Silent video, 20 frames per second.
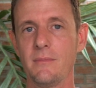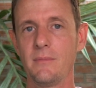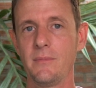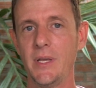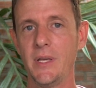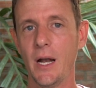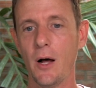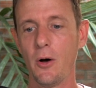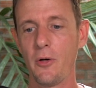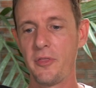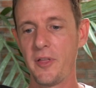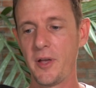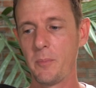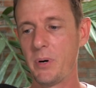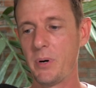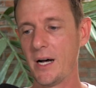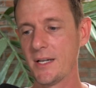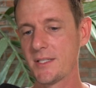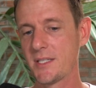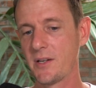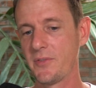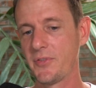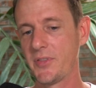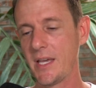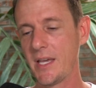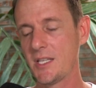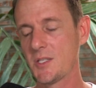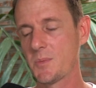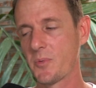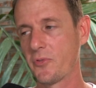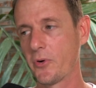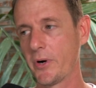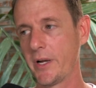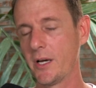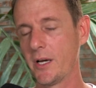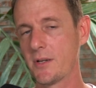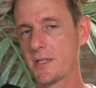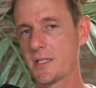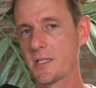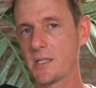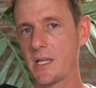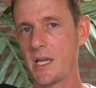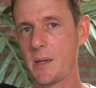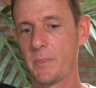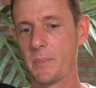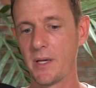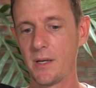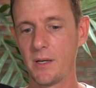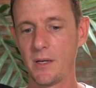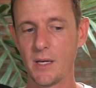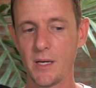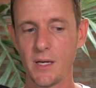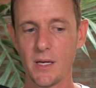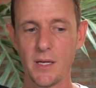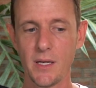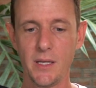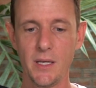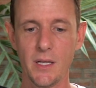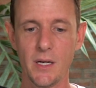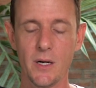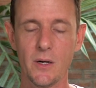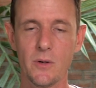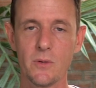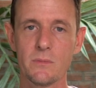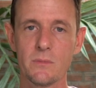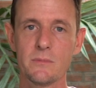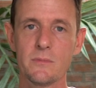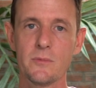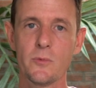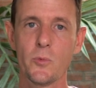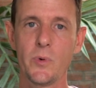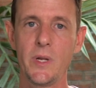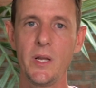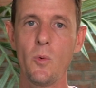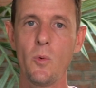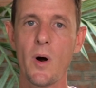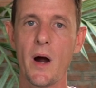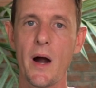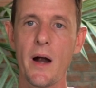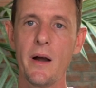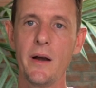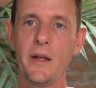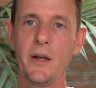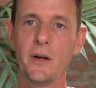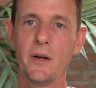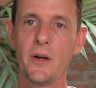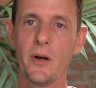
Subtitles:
you know, think positive things before you go to sleep, and you know, rewire